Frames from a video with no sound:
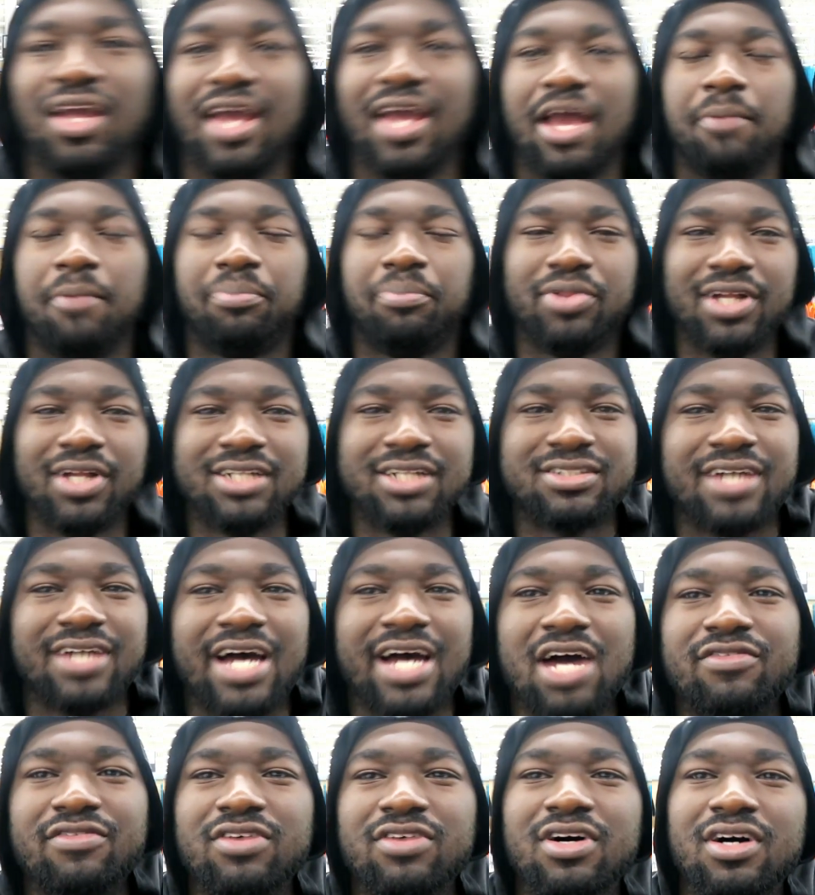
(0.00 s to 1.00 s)
and plus I
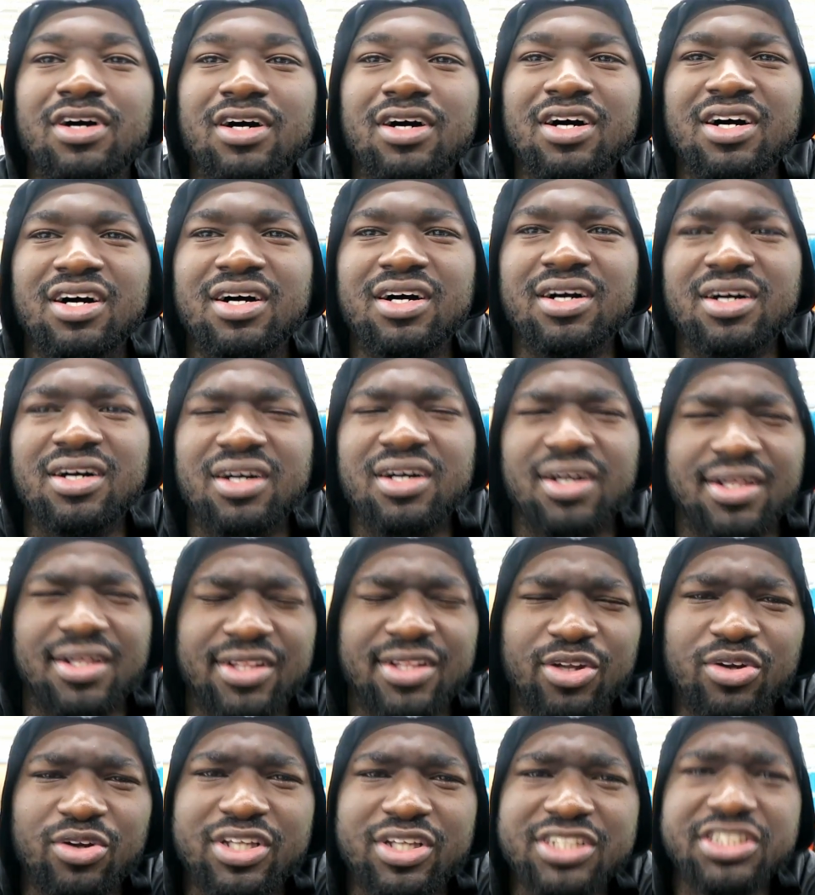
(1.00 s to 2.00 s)
have a, a,
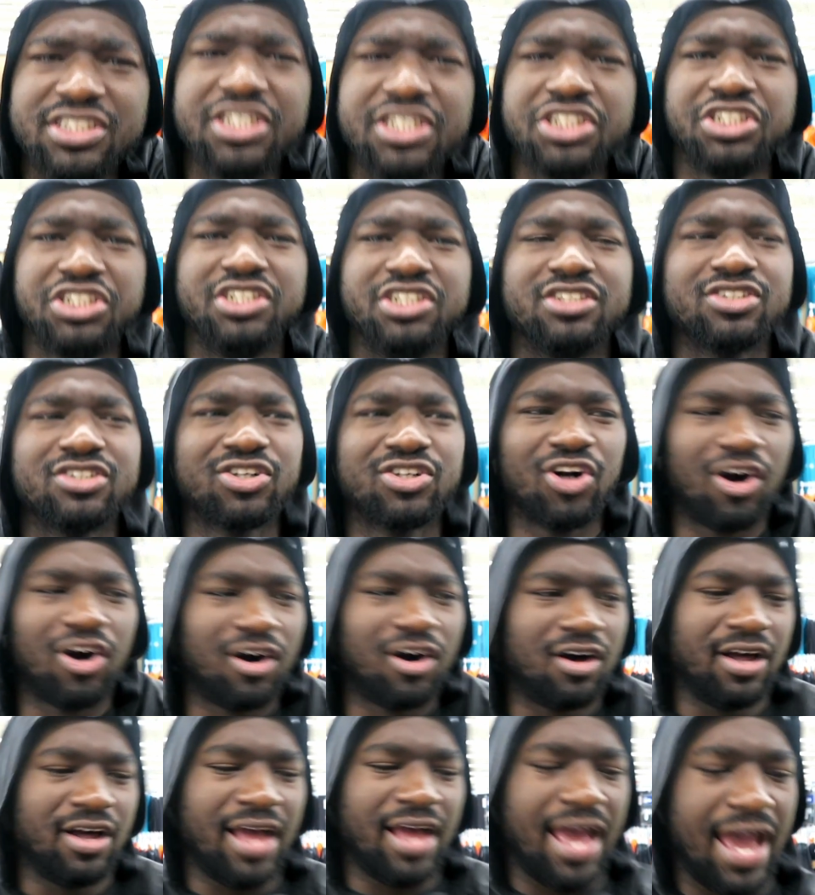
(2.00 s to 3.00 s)
little condition
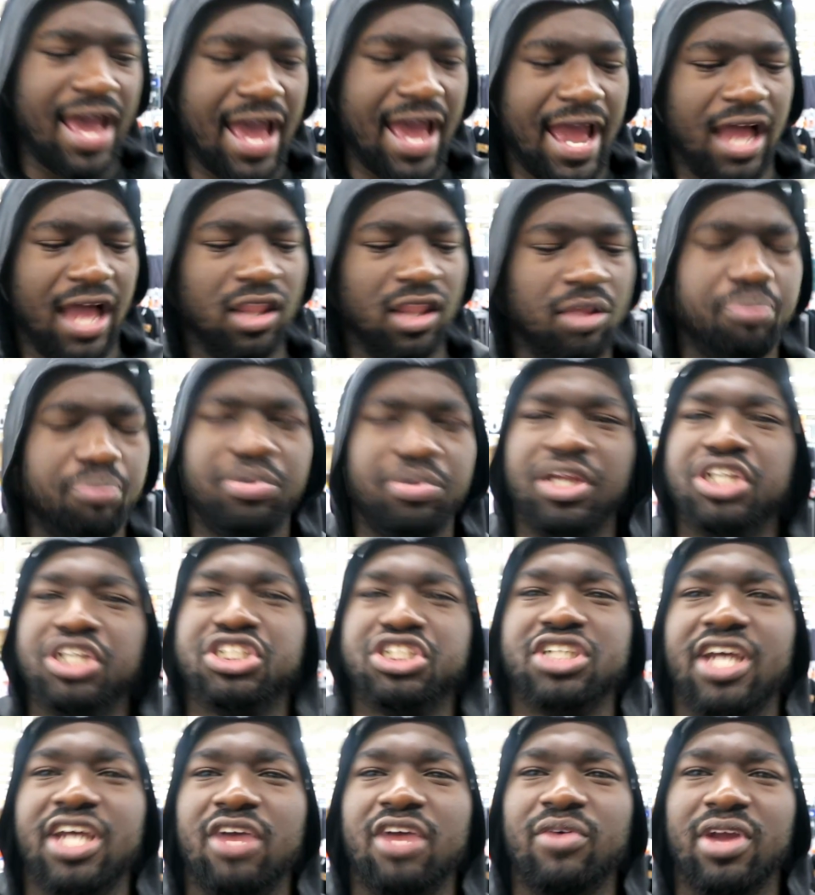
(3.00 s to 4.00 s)
called
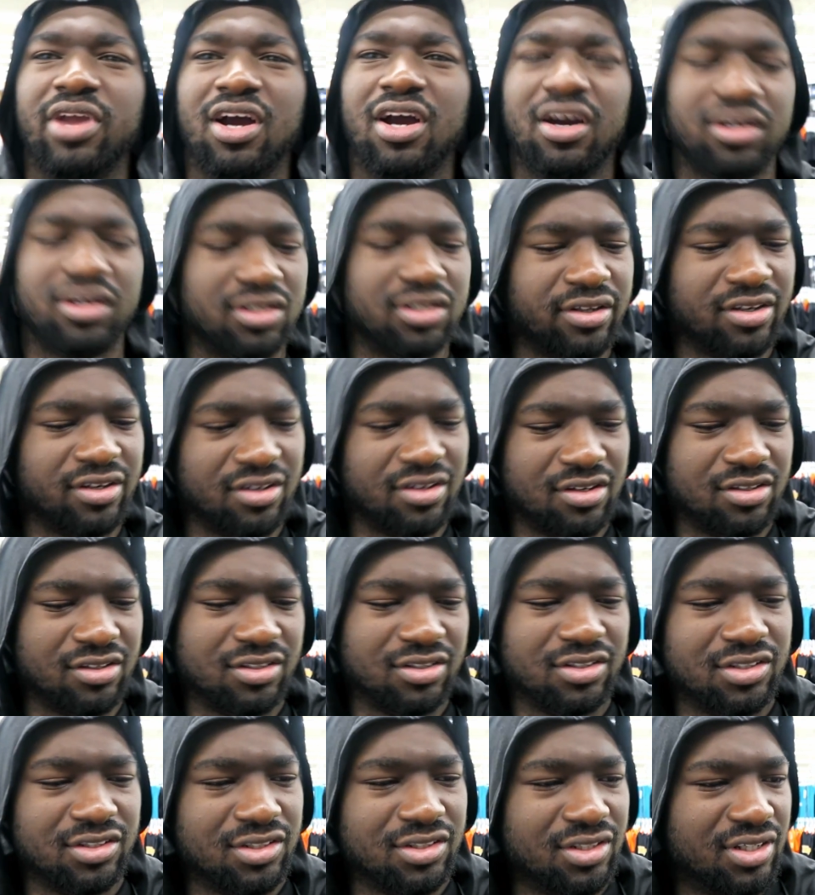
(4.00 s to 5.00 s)
alopecia areata.
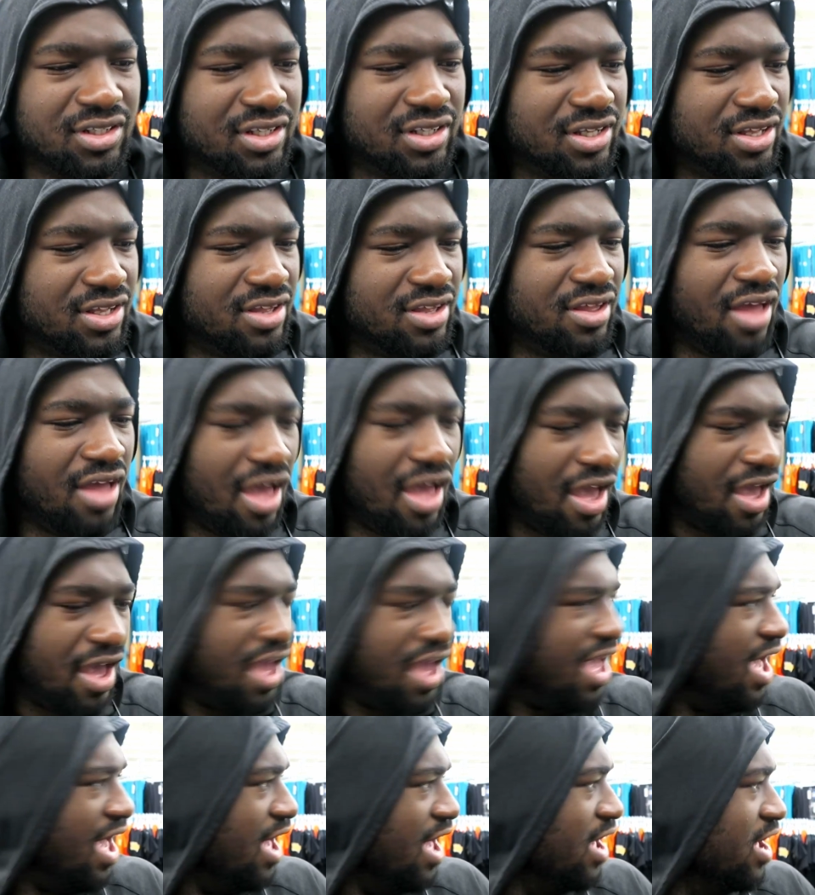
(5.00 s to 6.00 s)

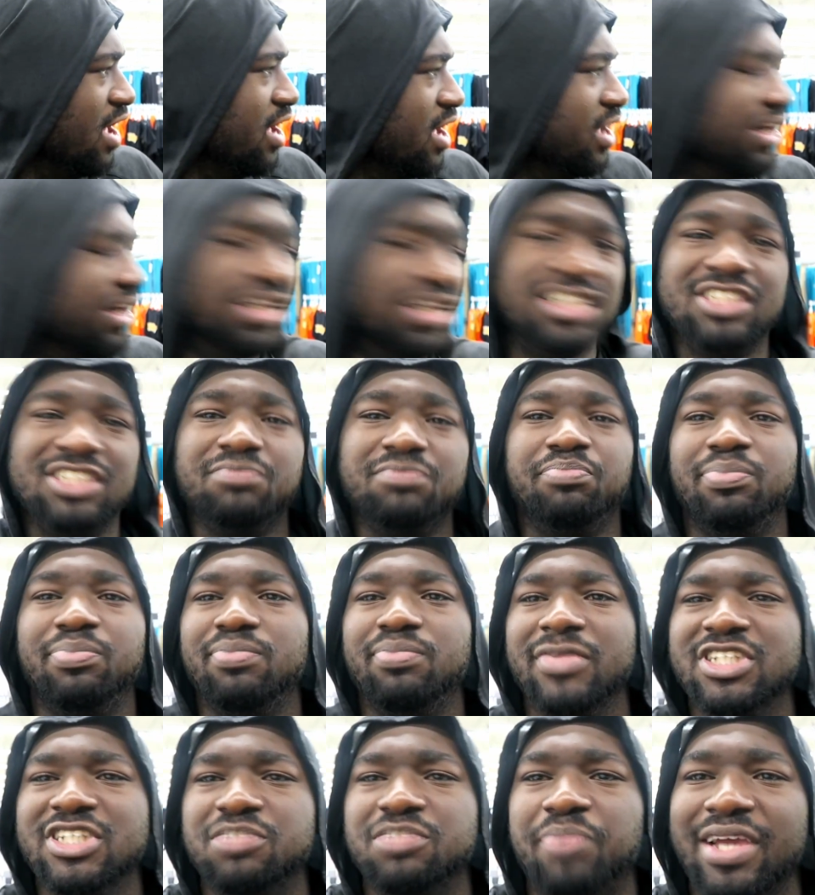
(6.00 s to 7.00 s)
And it's
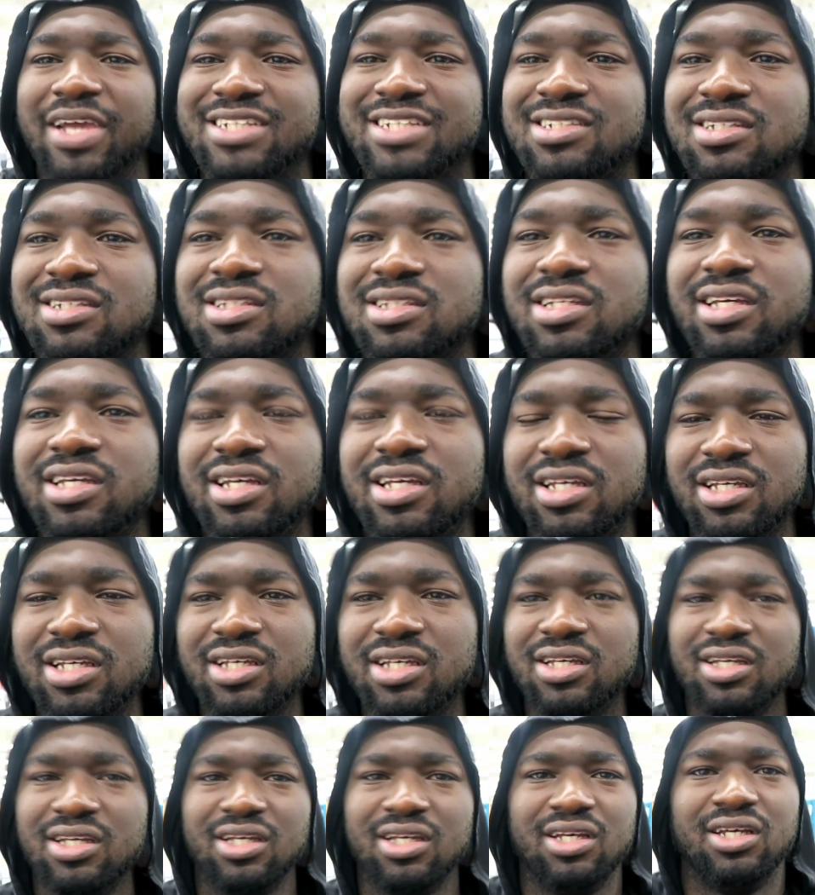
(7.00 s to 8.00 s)
it's basically
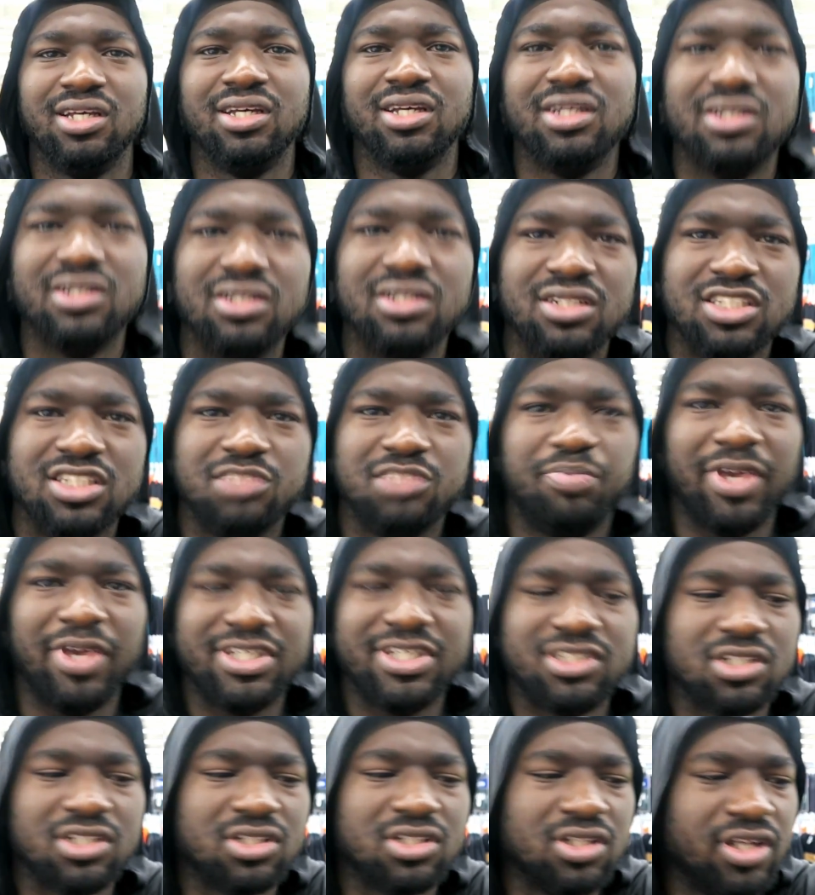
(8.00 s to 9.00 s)
it's
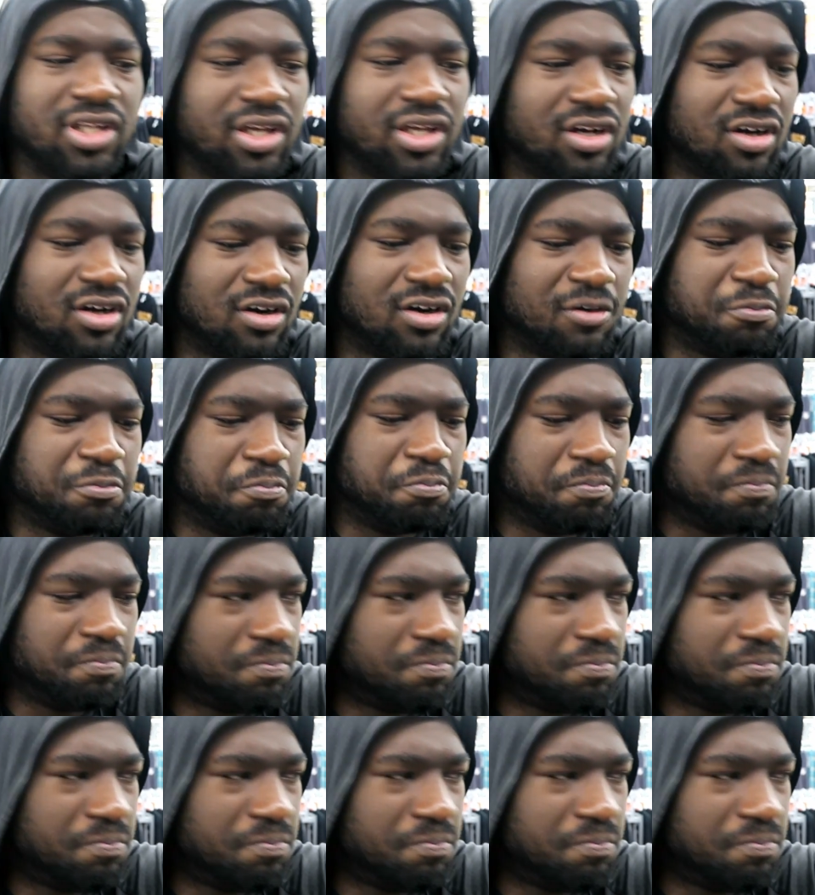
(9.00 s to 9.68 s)
basically um